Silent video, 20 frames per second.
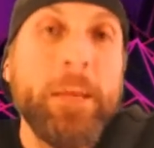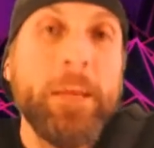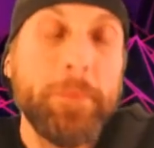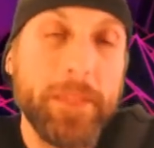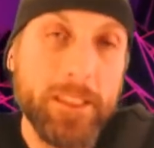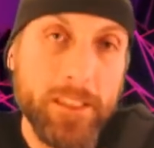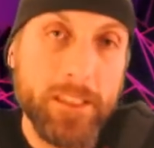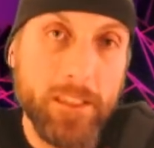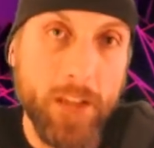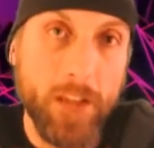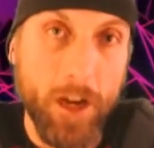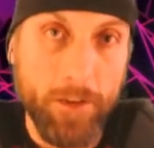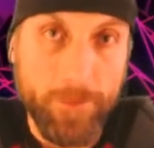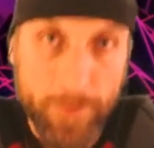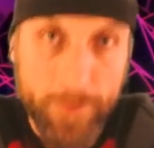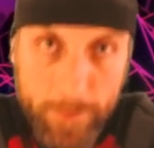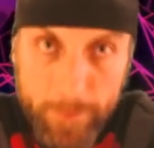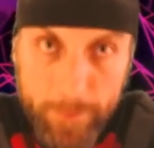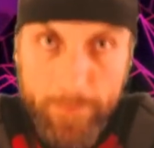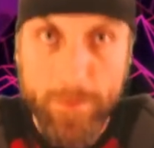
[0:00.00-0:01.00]
this
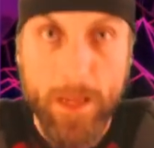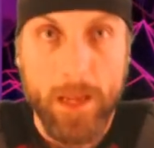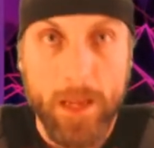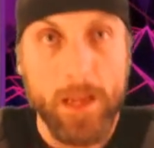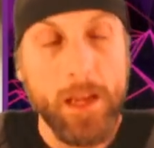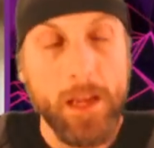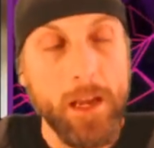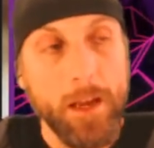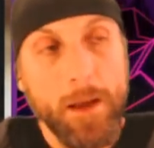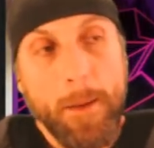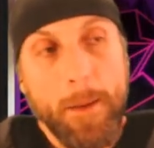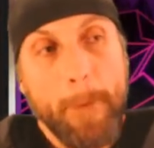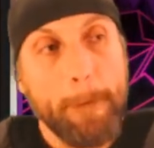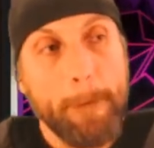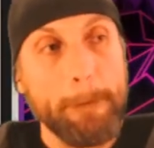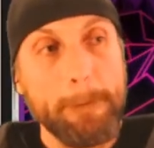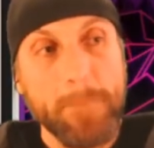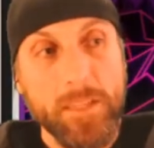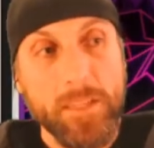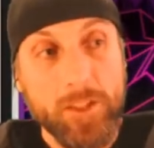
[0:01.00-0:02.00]
stuff.
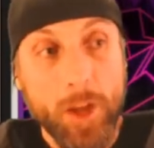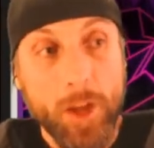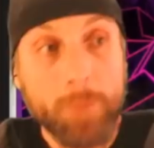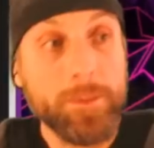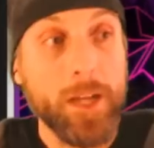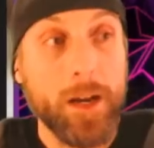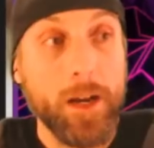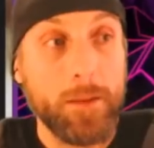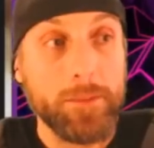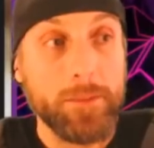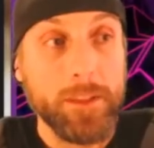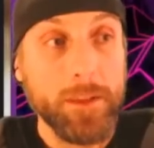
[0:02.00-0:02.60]
Sometimes,